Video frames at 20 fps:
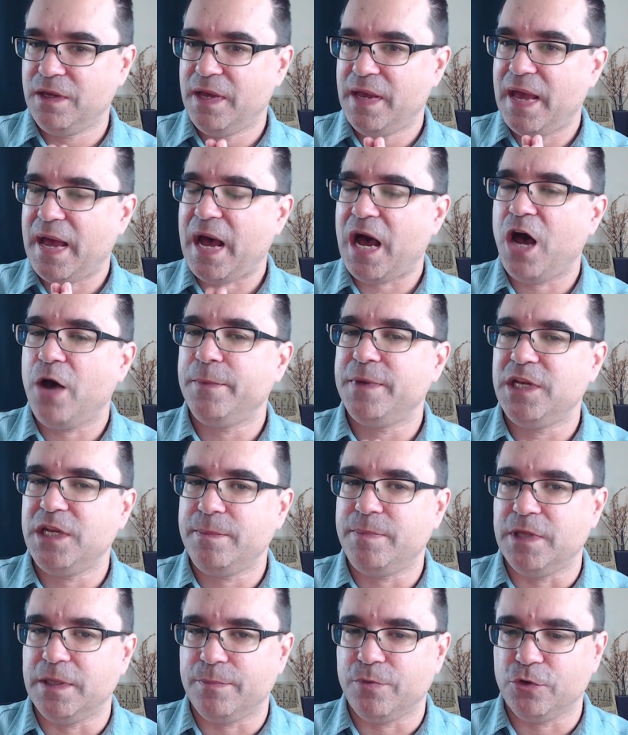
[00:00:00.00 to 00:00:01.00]
How many
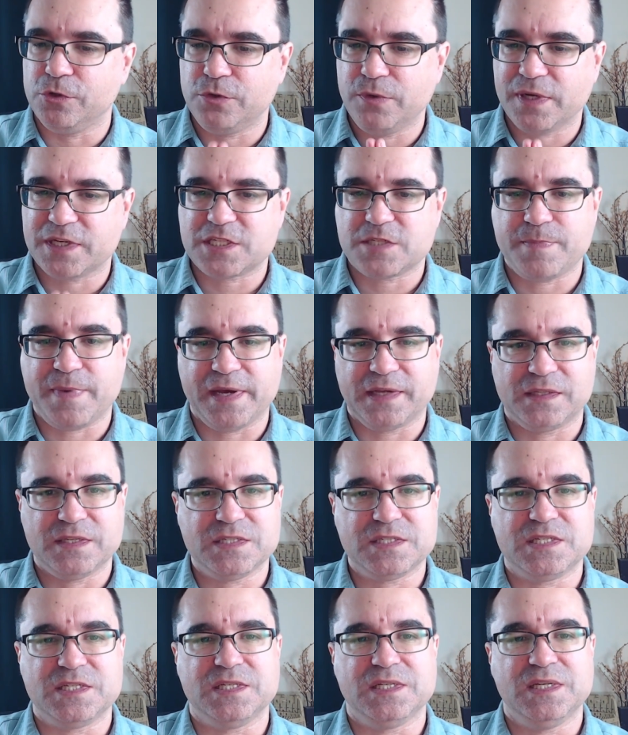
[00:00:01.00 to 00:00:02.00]
people do you expect to
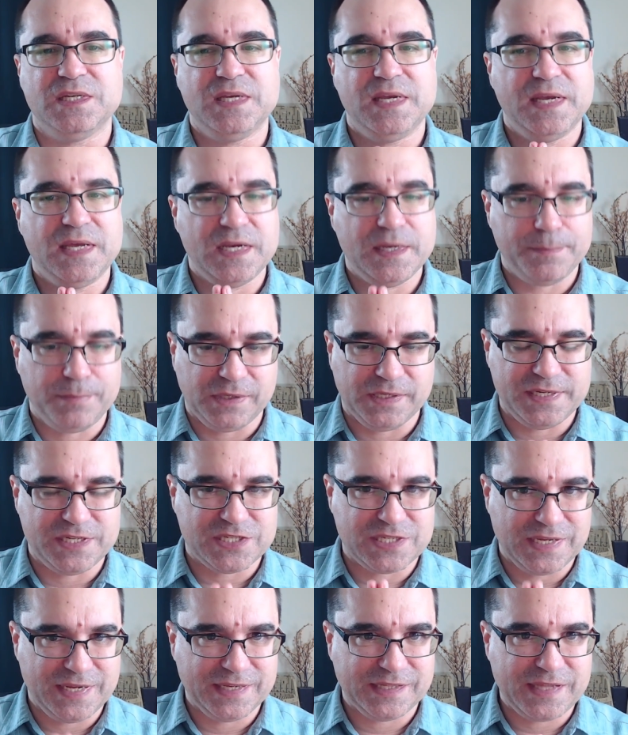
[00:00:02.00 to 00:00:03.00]
see in a place
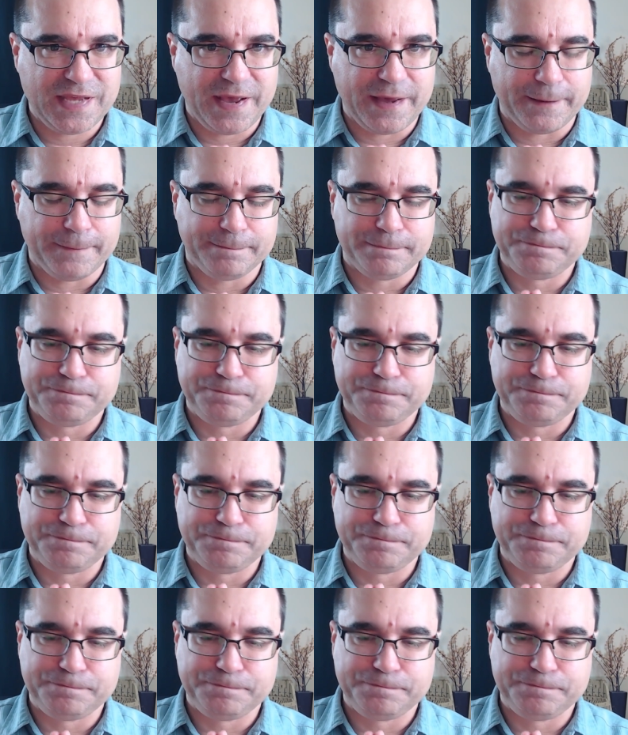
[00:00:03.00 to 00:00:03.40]
like that?